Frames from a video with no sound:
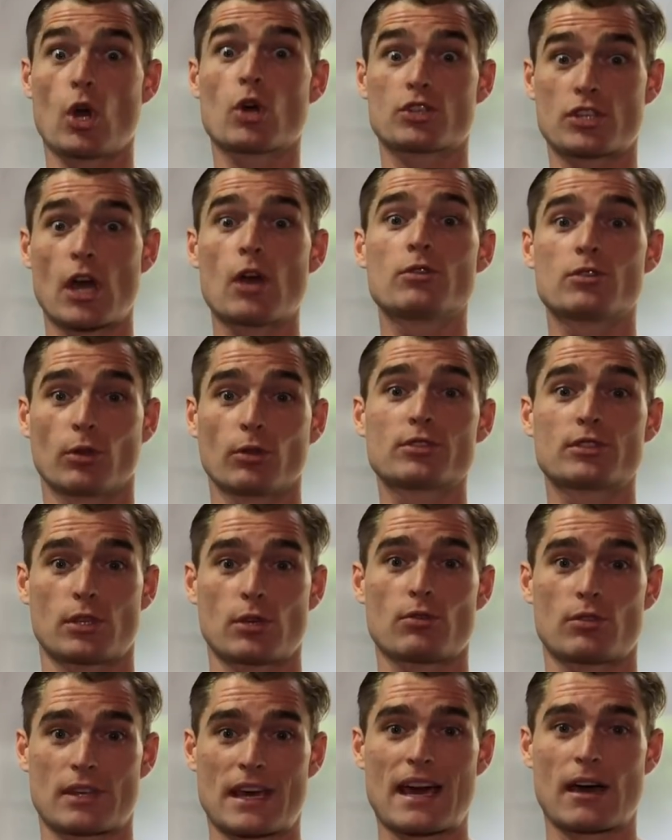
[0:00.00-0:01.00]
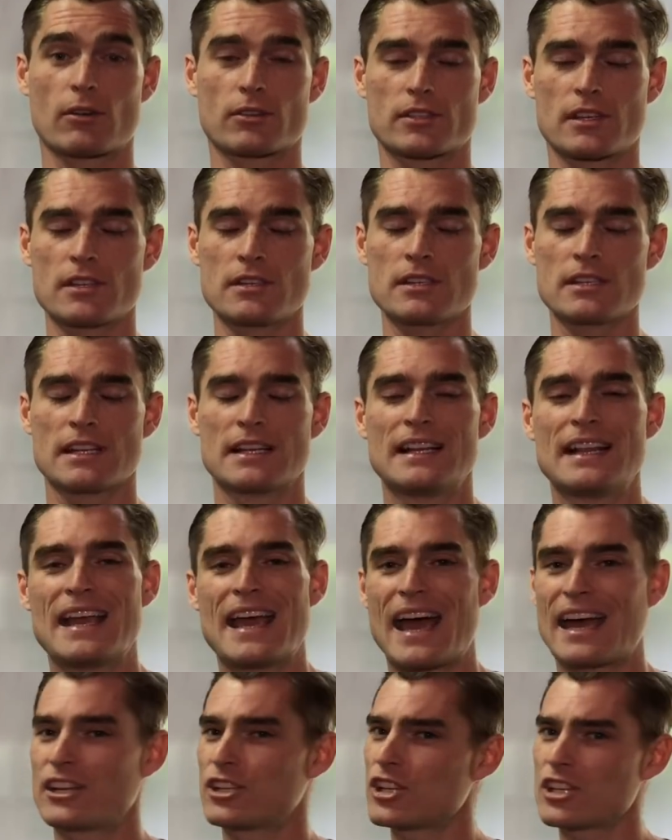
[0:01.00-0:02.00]
total 2,000,
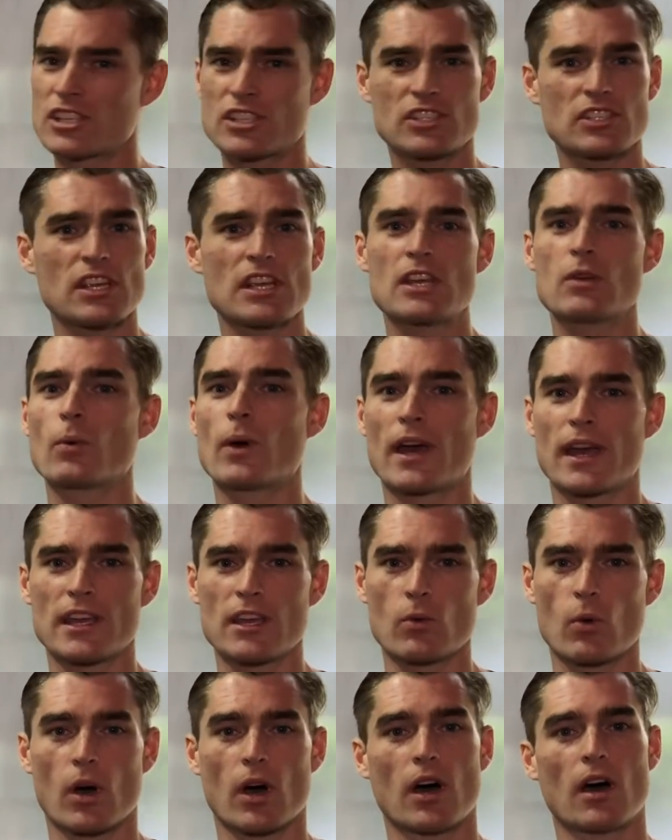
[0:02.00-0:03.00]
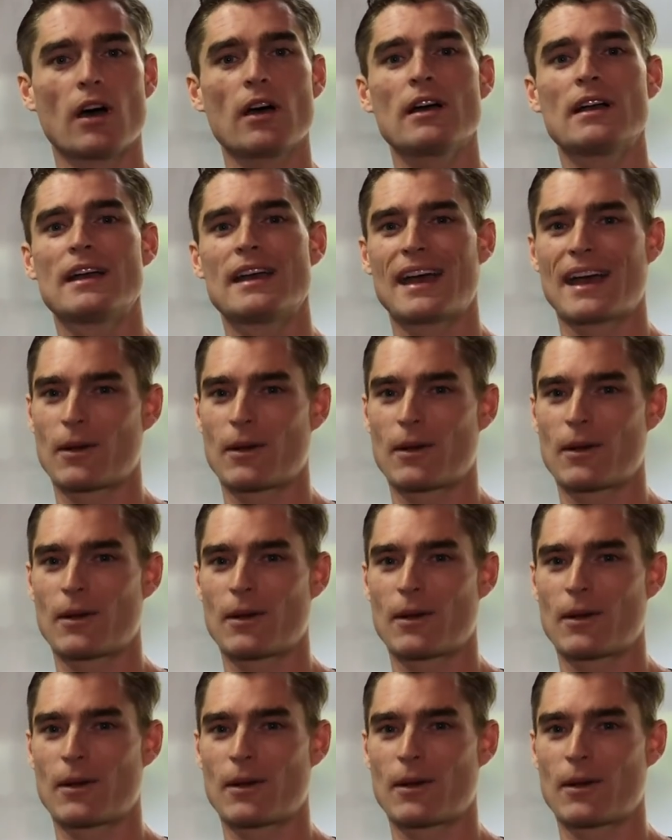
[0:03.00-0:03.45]
and just see where you are,